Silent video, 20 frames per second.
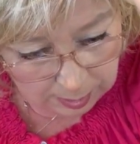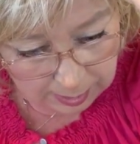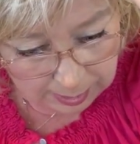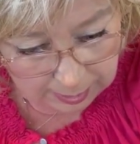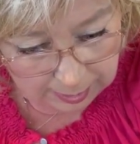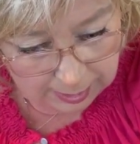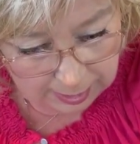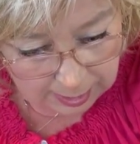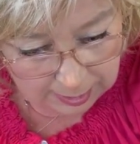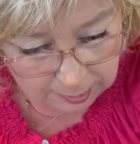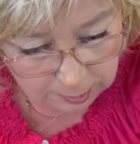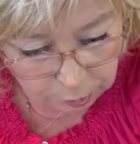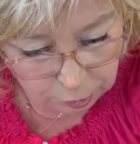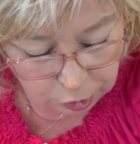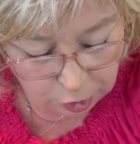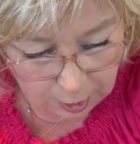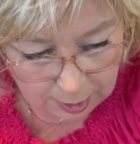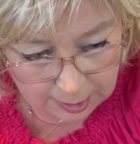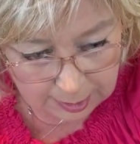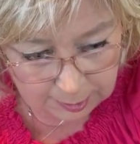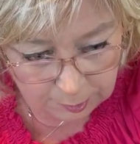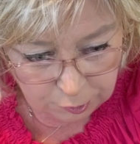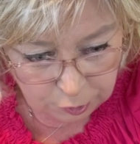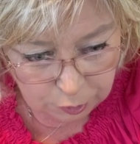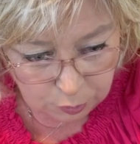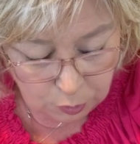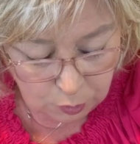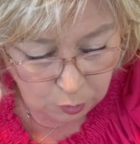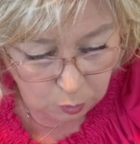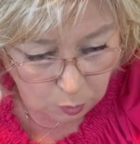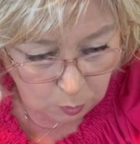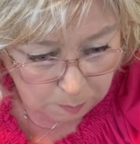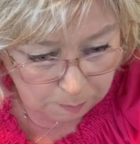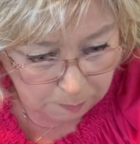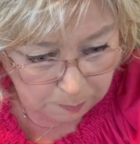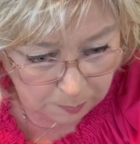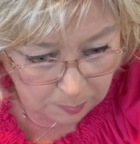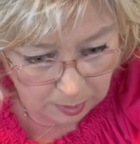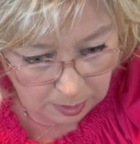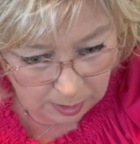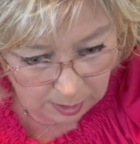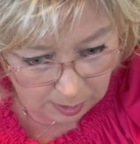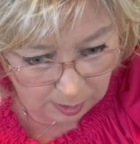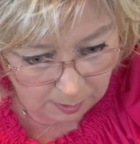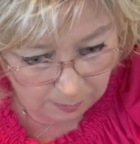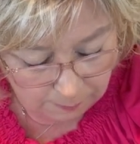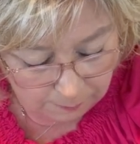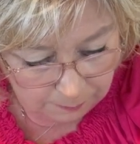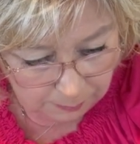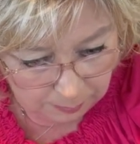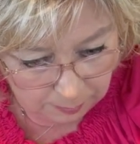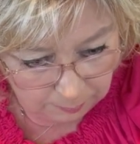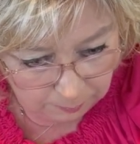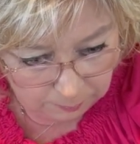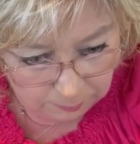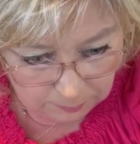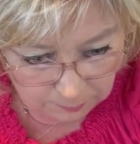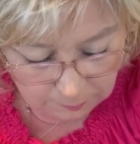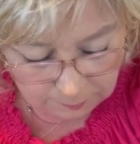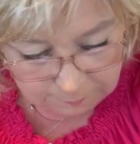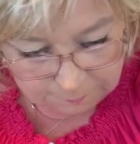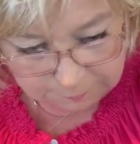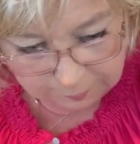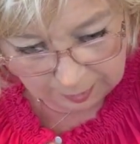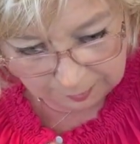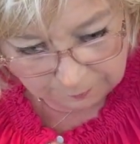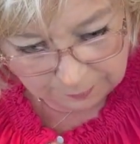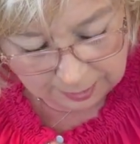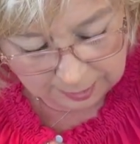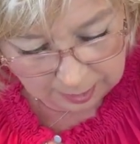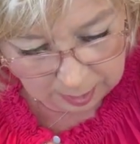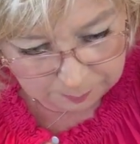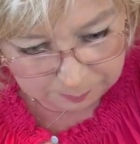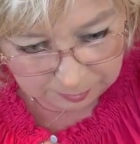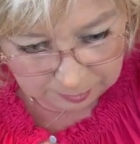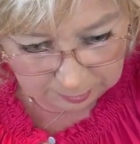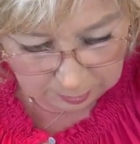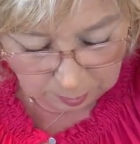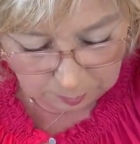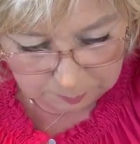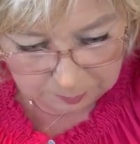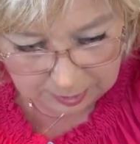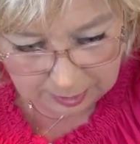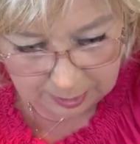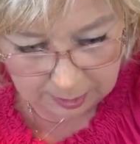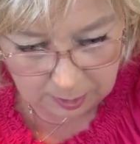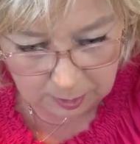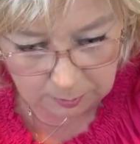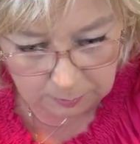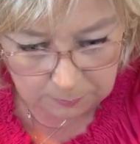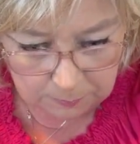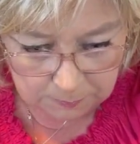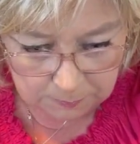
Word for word: And kind of try to uh, fluff it up a little bit.